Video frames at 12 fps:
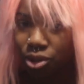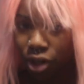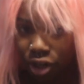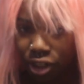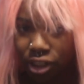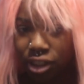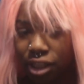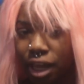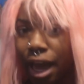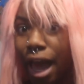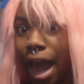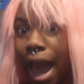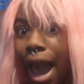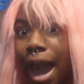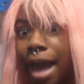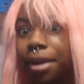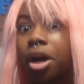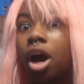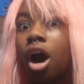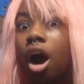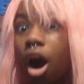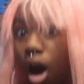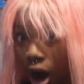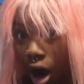tardies, they add
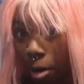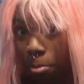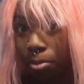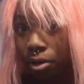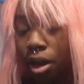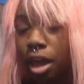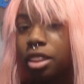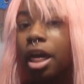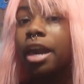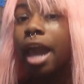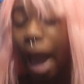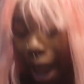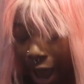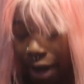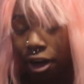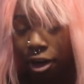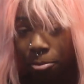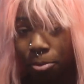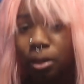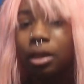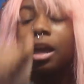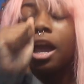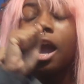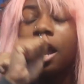up. They add up,
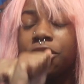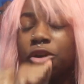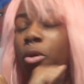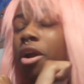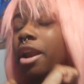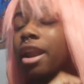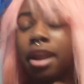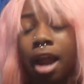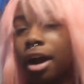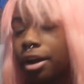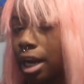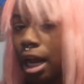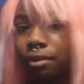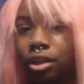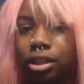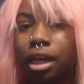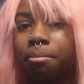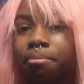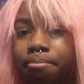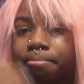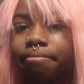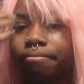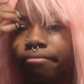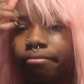and you are not gonna have a good time.
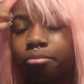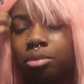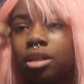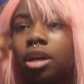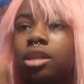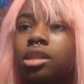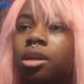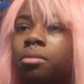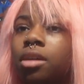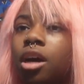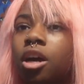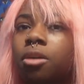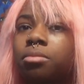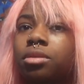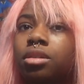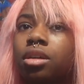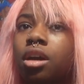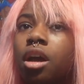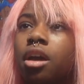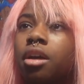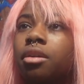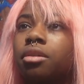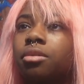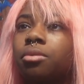Because sometimes
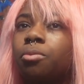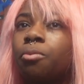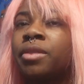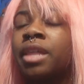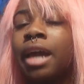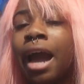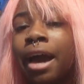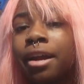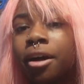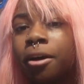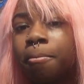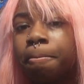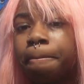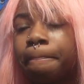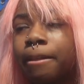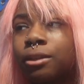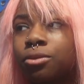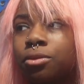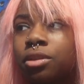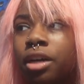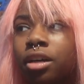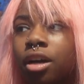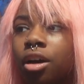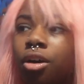when they add up, the school's
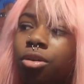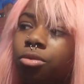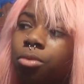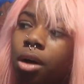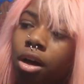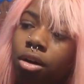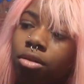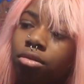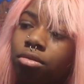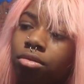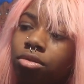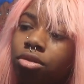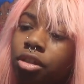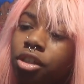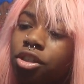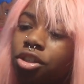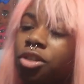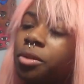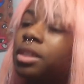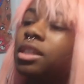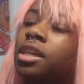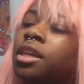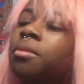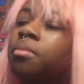like, oh, well, here's
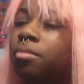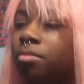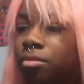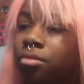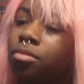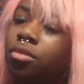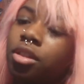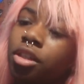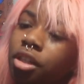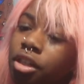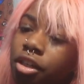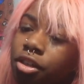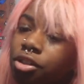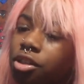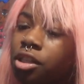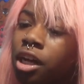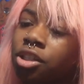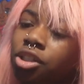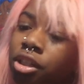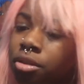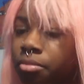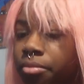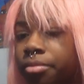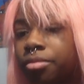truancy, here's
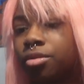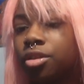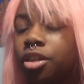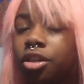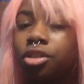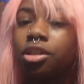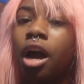detention, here's